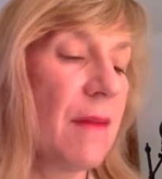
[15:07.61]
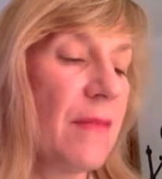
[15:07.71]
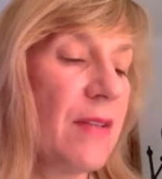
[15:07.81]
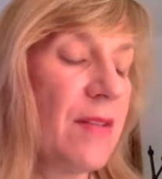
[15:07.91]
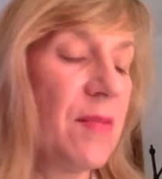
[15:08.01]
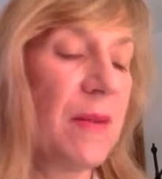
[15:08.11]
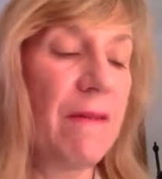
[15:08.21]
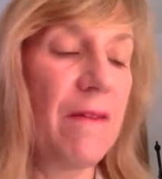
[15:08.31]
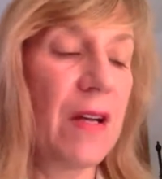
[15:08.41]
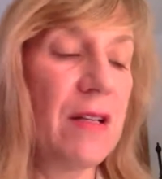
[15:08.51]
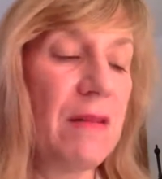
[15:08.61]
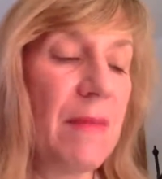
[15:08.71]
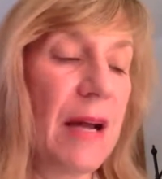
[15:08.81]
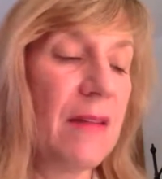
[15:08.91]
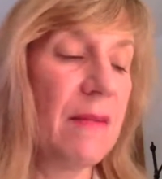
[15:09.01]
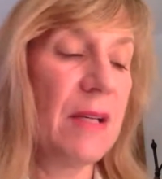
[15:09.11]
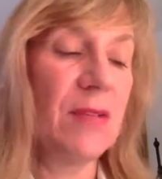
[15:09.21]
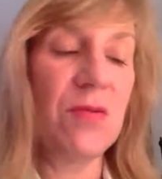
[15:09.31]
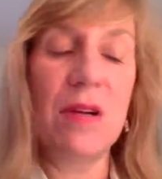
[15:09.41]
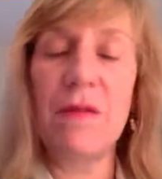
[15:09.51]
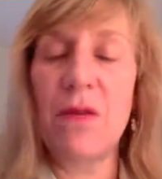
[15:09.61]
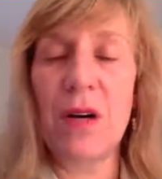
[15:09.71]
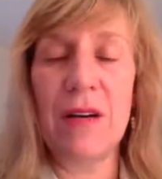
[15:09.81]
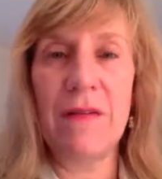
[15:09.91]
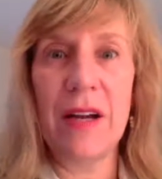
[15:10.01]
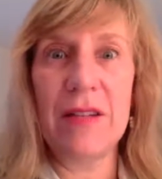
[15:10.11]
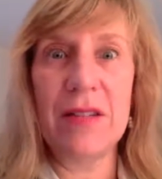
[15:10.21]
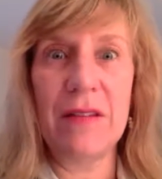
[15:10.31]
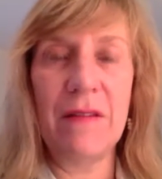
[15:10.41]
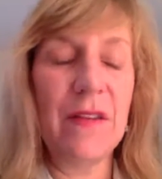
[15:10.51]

This has been funded by the Ministry of Foreign Affairs in